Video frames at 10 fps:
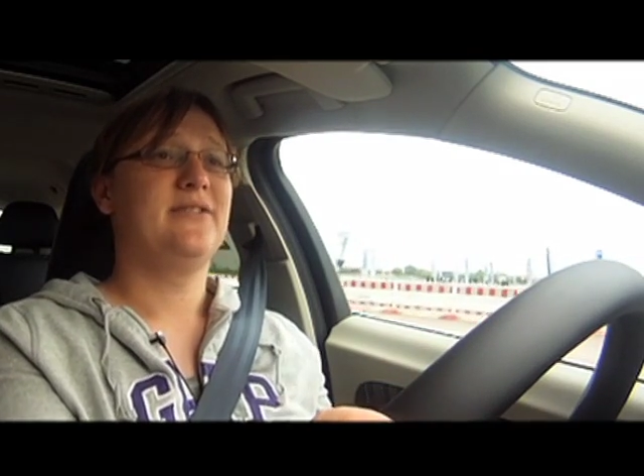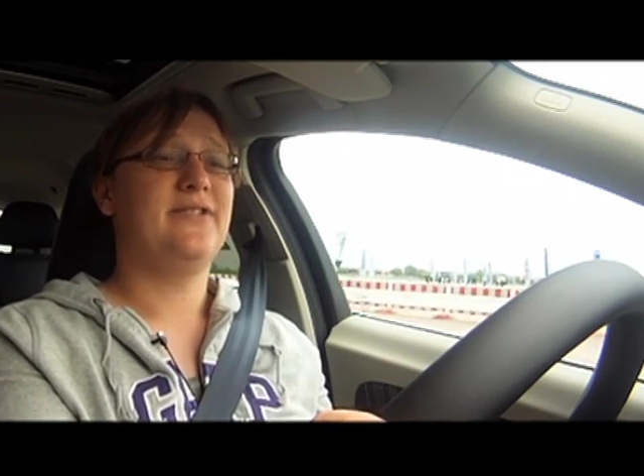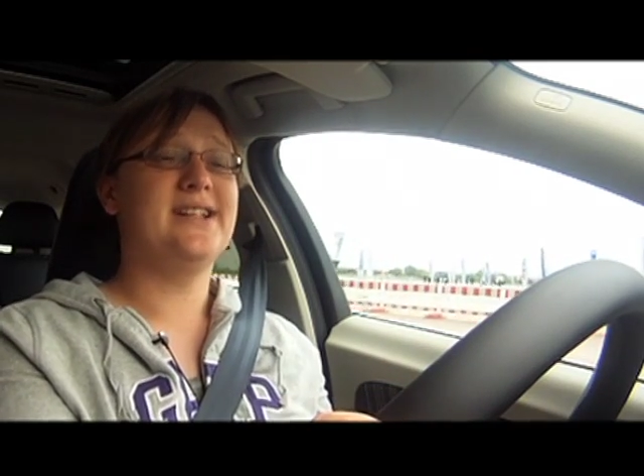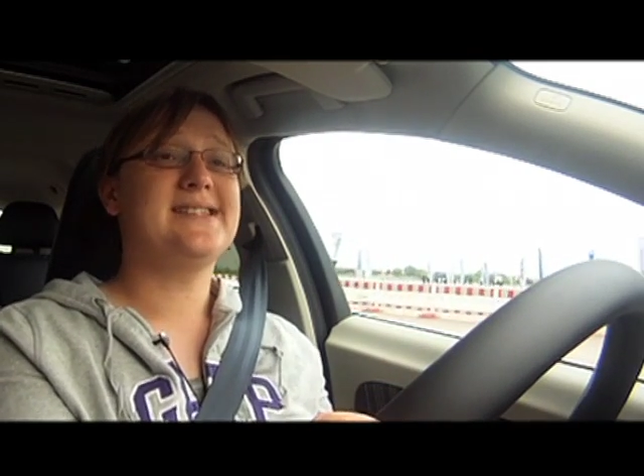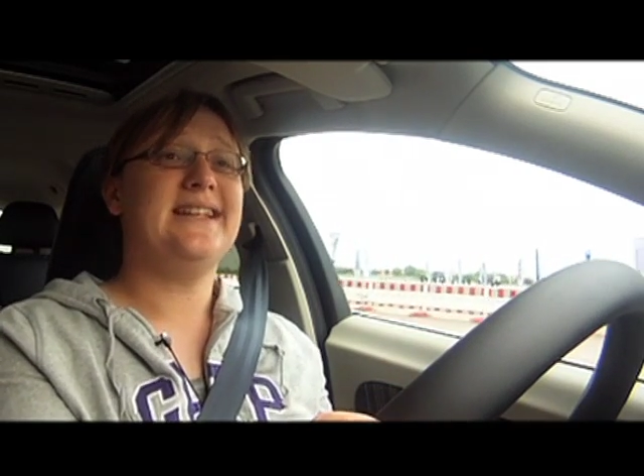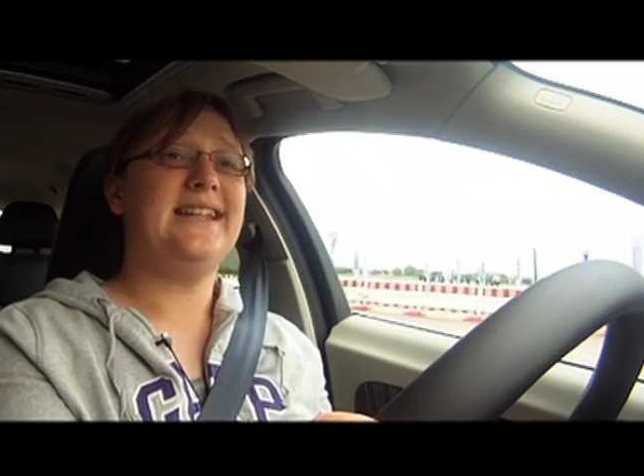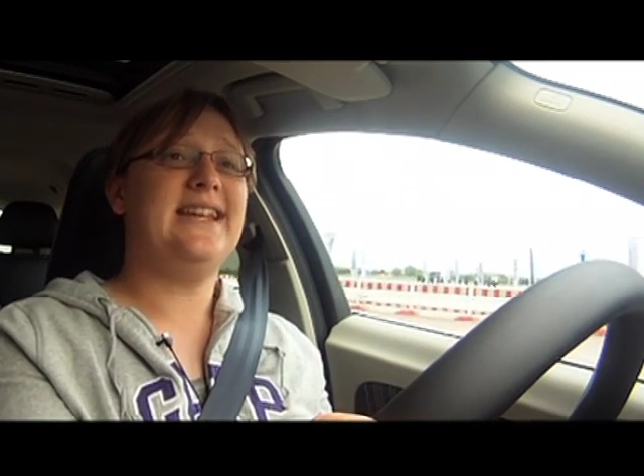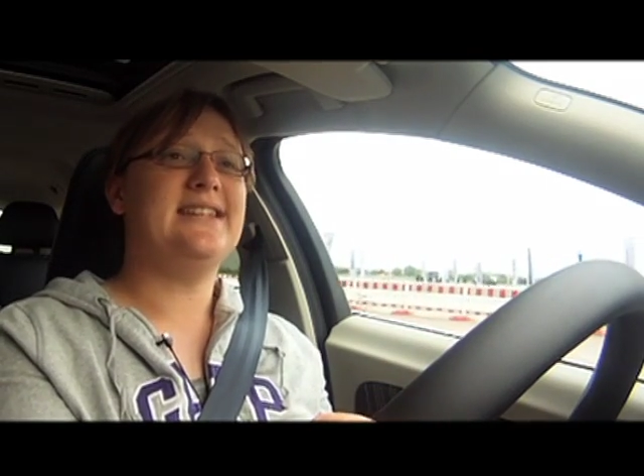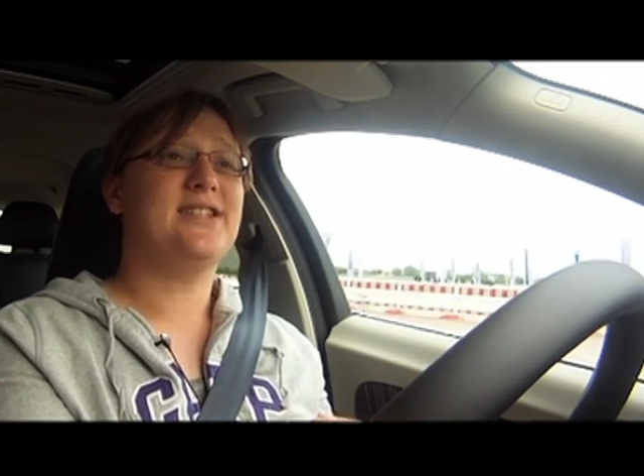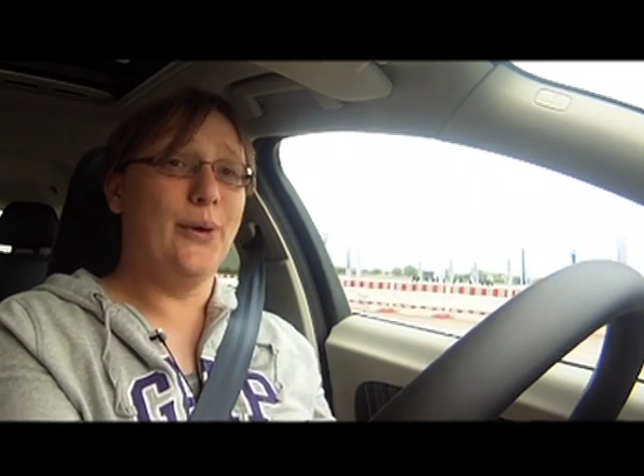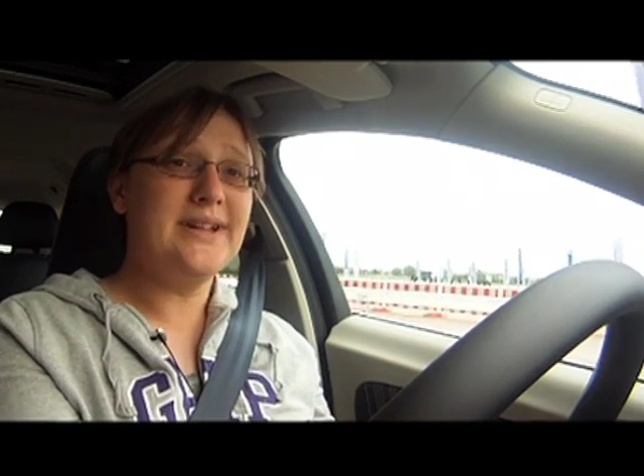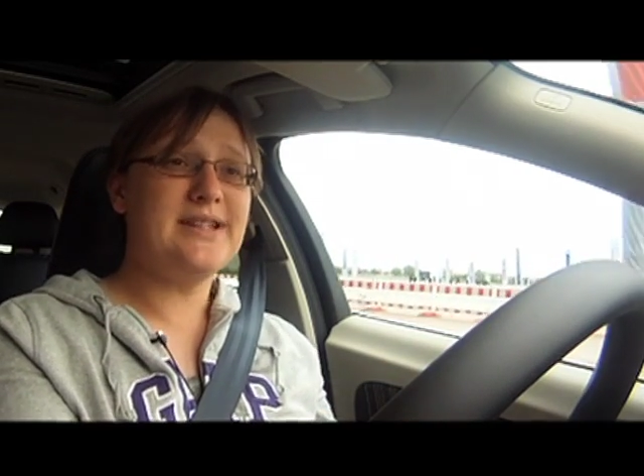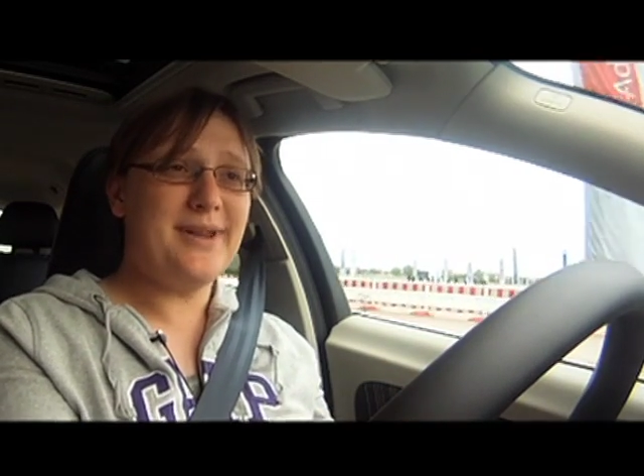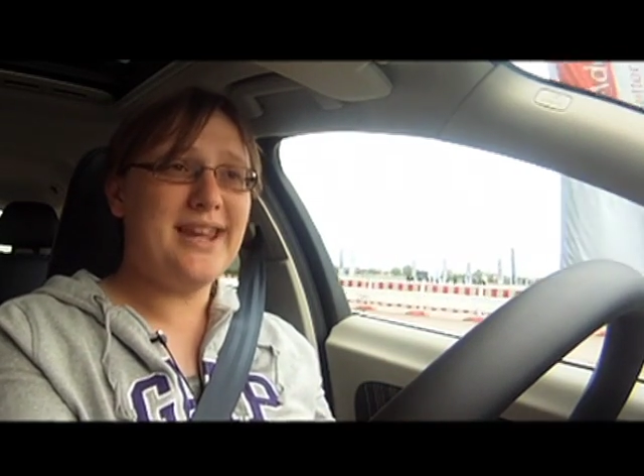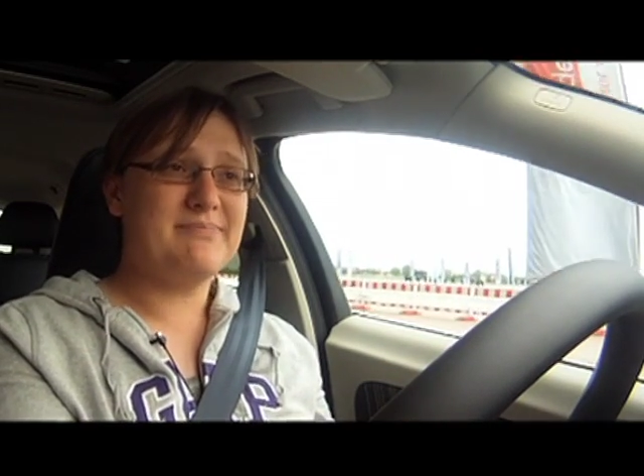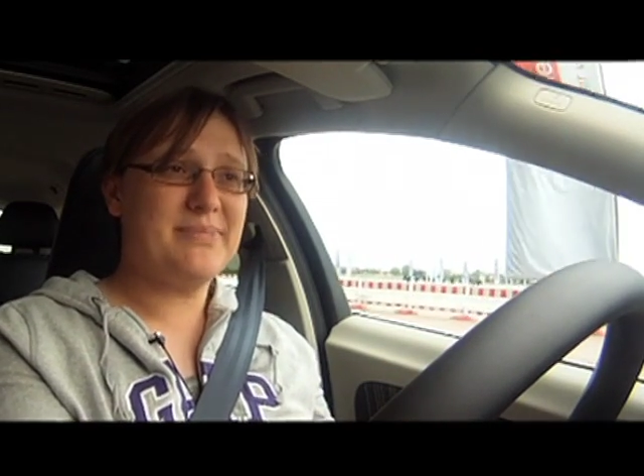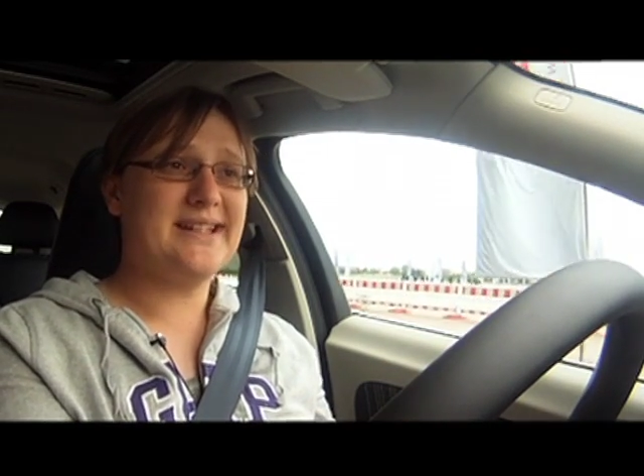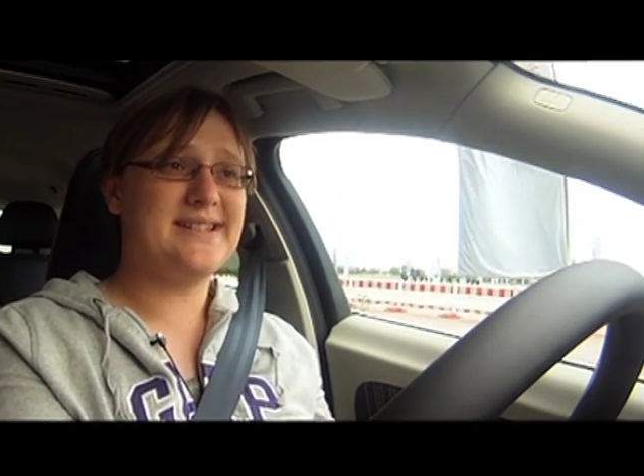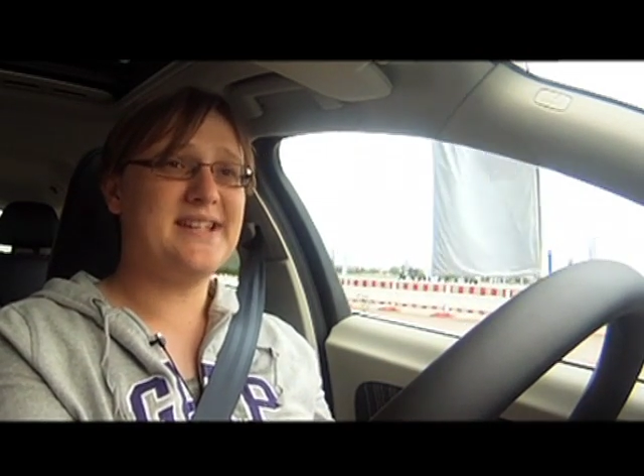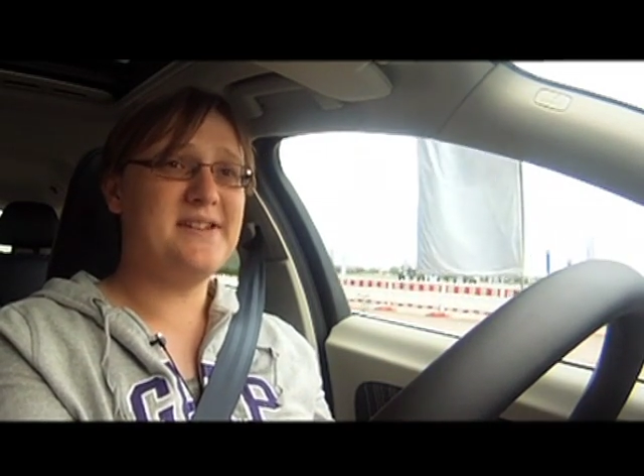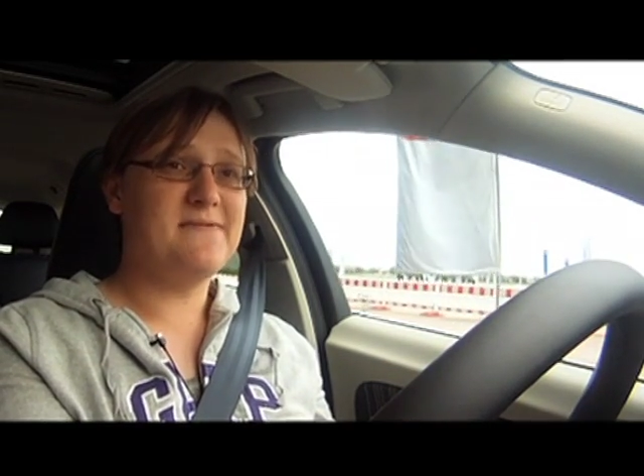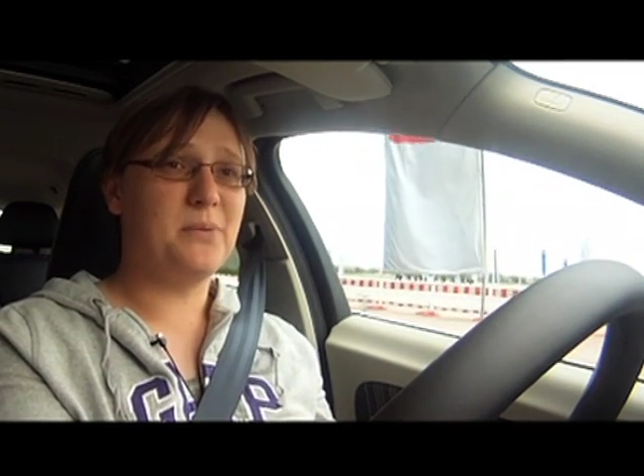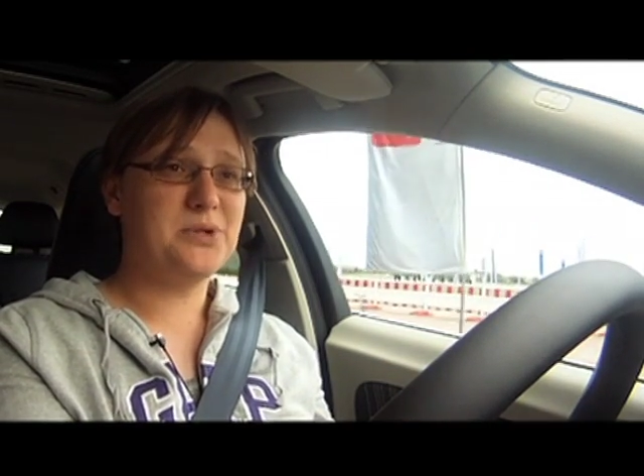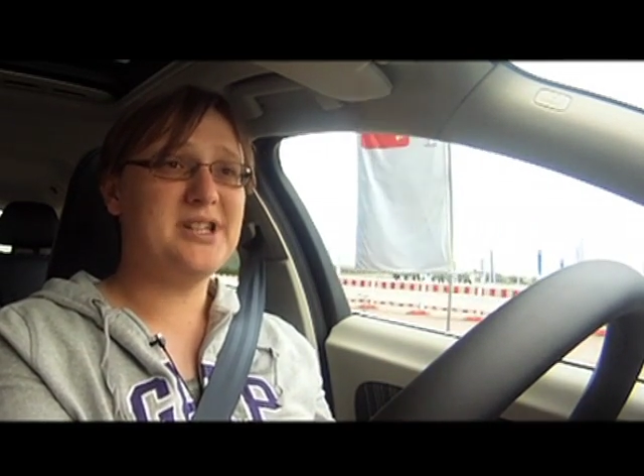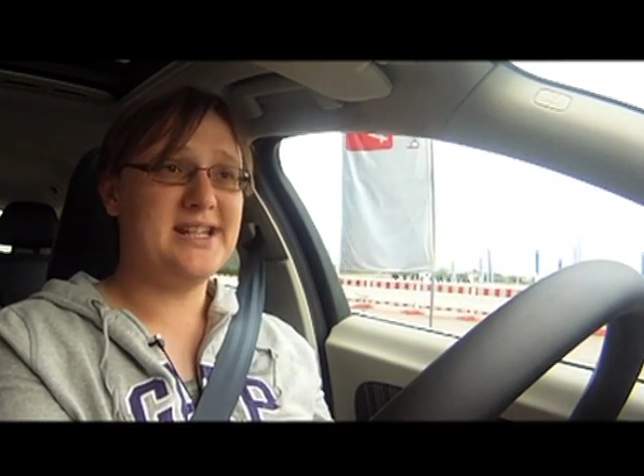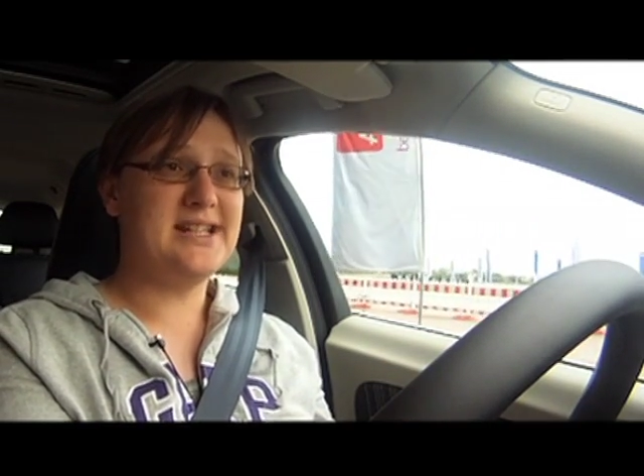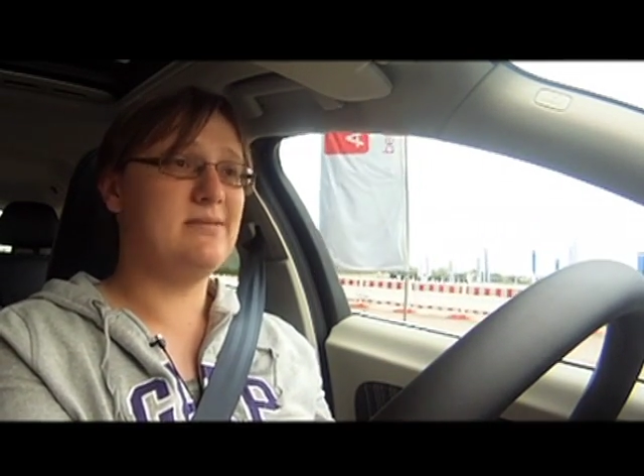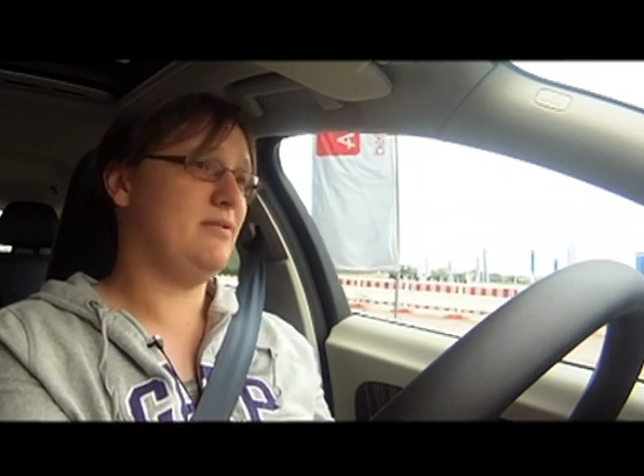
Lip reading: firstly, it's going to be competitive for what it is,